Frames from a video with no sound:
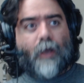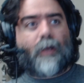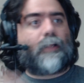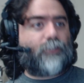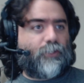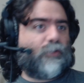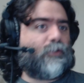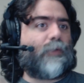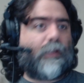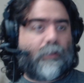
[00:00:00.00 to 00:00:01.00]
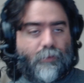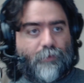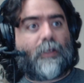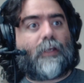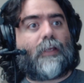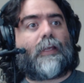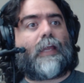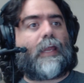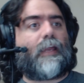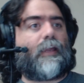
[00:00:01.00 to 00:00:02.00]
and 2 and 3
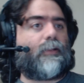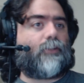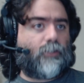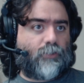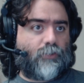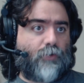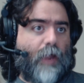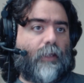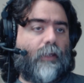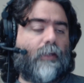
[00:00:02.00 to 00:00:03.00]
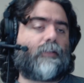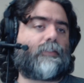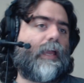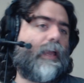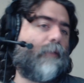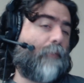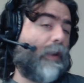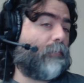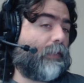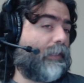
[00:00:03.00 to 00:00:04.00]
in Dungeons & Dragons, and
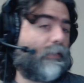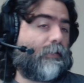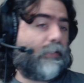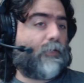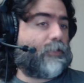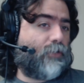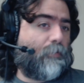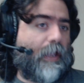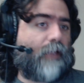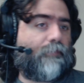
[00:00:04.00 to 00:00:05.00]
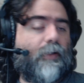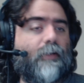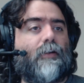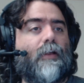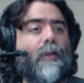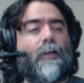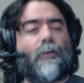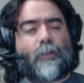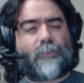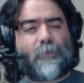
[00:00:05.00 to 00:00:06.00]
probably in the original Pathfinder.
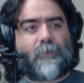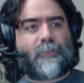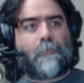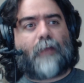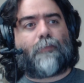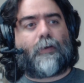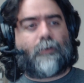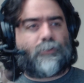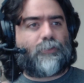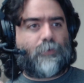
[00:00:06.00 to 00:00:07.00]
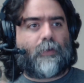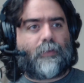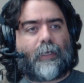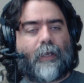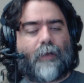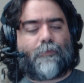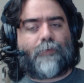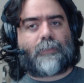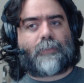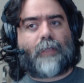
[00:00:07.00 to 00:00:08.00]
Not so much in Pathfinder 2, I think they kind of
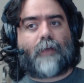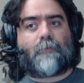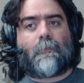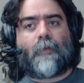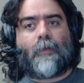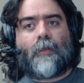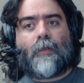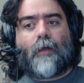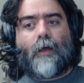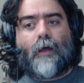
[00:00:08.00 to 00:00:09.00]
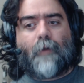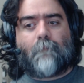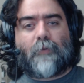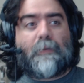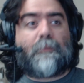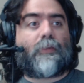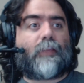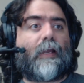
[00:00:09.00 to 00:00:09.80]
fixed that. But people think